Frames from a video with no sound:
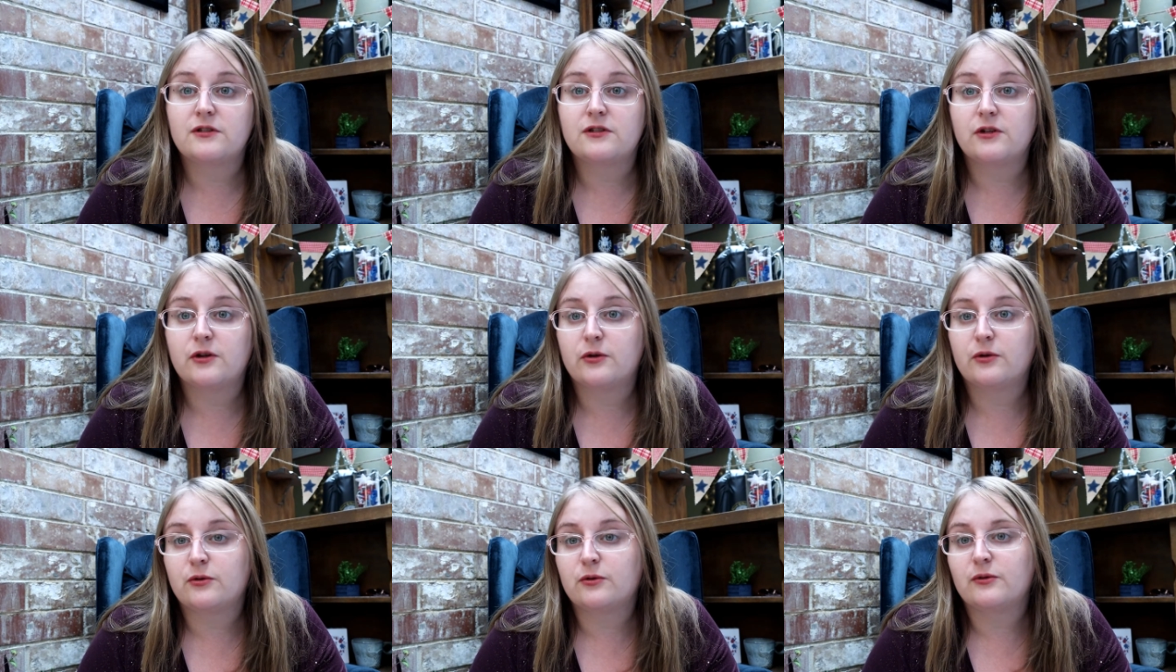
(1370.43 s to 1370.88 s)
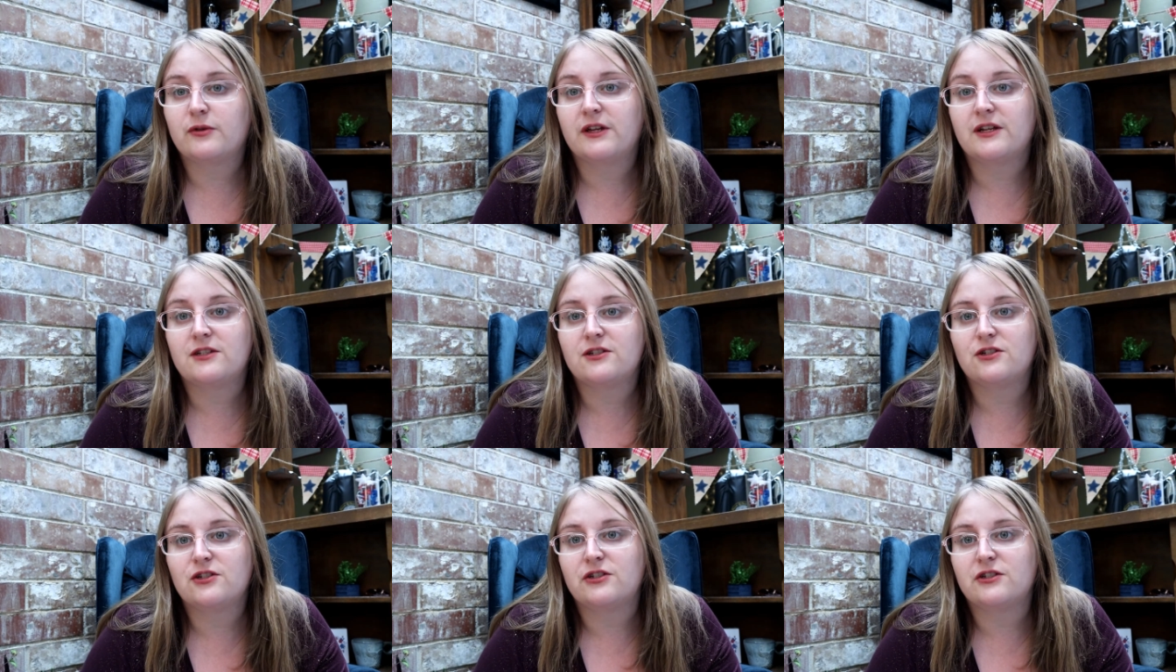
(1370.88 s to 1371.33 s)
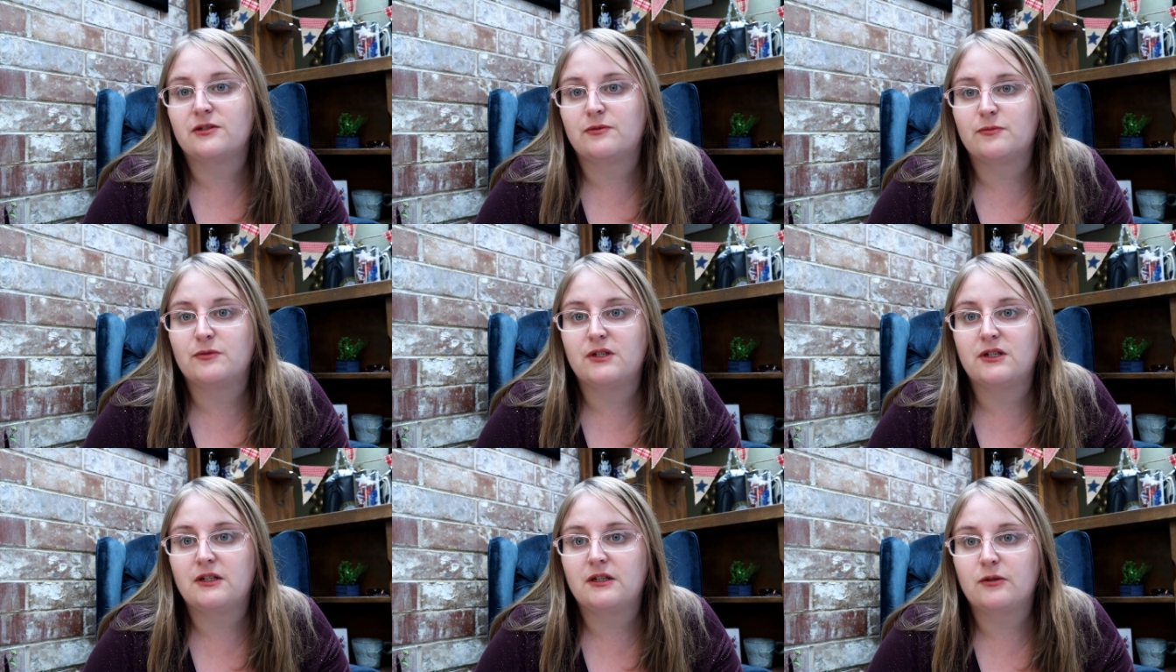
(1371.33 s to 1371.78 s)
So that's
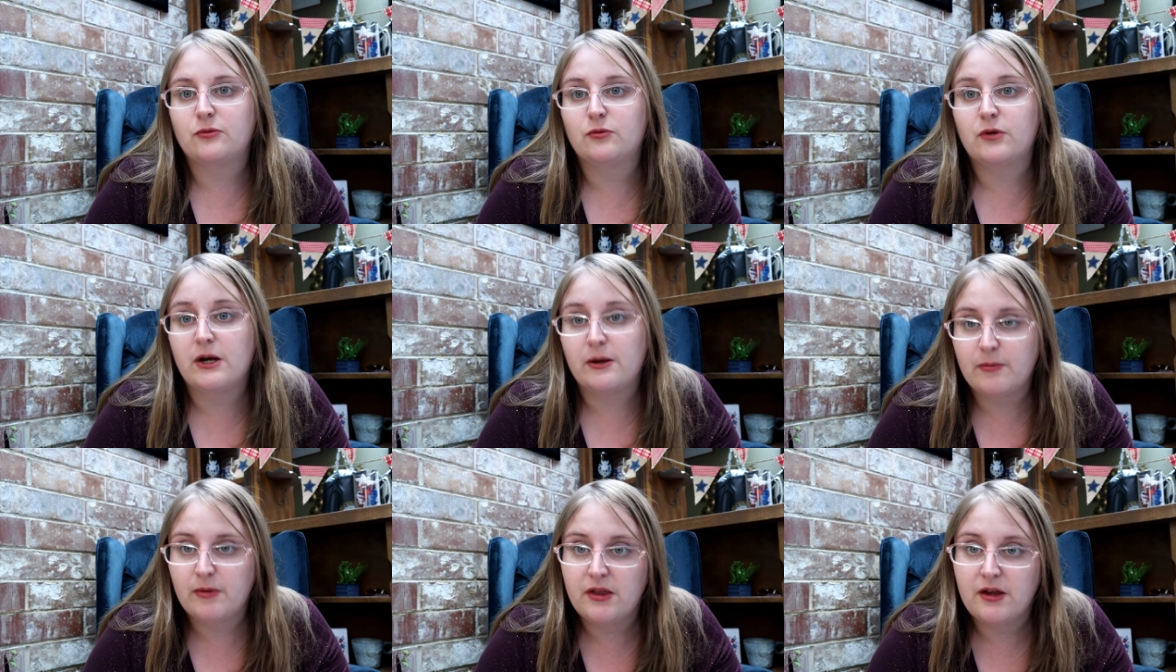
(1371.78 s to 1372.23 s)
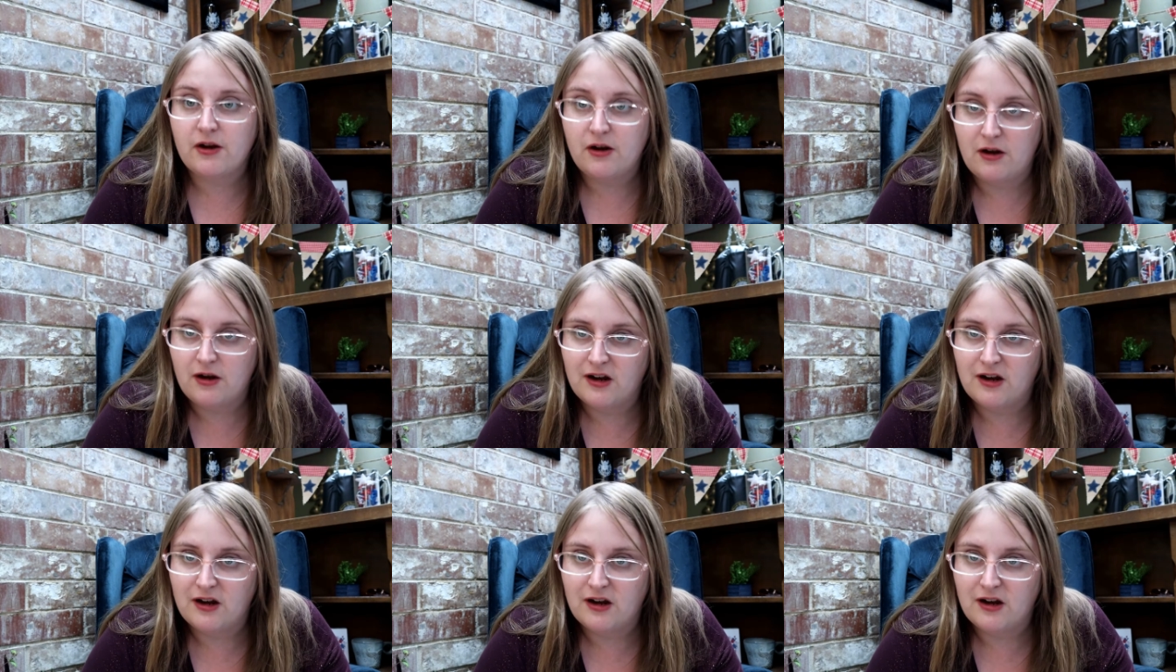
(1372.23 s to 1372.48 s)
just me rambling